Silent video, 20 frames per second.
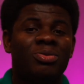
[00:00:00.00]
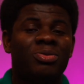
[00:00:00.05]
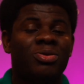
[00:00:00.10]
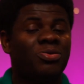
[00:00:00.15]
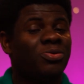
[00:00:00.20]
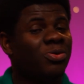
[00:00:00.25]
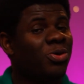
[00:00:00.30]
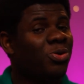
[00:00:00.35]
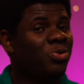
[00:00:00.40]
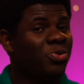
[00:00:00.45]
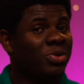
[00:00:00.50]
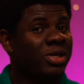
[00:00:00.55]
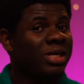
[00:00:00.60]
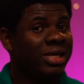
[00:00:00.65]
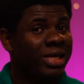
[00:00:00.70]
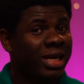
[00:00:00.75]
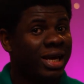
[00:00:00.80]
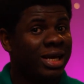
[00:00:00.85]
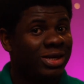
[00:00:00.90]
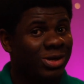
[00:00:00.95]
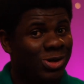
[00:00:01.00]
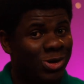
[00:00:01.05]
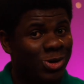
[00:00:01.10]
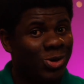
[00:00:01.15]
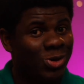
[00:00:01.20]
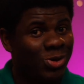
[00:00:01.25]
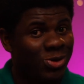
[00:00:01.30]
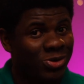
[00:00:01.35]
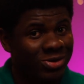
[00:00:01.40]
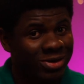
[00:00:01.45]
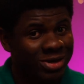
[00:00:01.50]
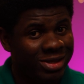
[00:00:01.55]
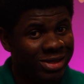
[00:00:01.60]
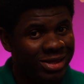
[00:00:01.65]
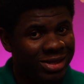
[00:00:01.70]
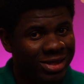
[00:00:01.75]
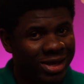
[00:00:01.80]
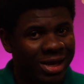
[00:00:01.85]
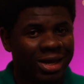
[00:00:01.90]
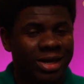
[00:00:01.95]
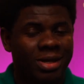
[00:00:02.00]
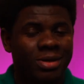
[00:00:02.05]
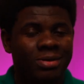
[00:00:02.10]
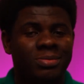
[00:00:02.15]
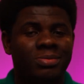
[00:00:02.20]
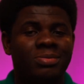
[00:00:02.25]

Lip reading: before we can go there.